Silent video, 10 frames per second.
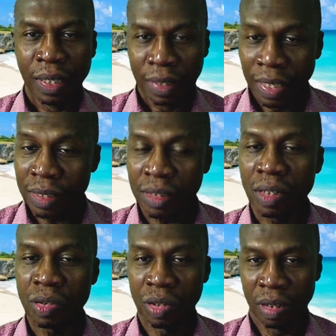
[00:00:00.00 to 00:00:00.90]
These
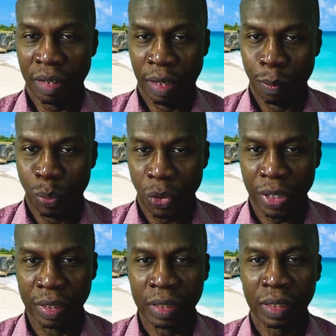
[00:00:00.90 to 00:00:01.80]
things are
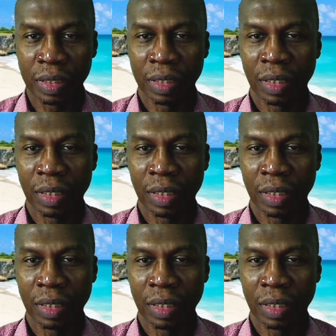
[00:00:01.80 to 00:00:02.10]
important